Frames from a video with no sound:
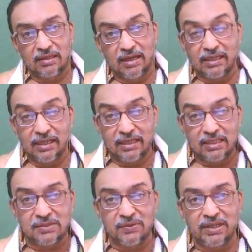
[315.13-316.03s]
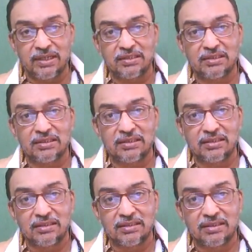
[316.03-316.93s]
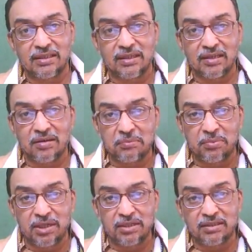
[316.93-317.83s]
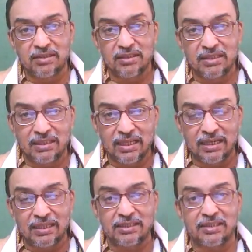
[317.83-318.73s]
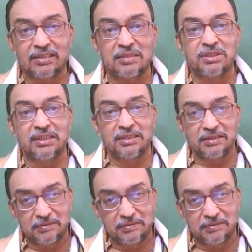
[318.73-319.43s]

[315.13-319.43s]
And that is where the humble inland letter comes in.